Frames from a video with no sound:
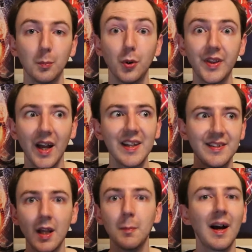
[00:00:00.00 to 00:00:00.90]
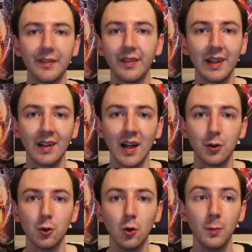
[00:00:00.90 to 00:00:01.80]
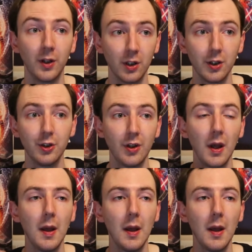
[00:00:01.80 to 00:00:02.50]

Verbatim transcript: But that isn't a bad thing at all because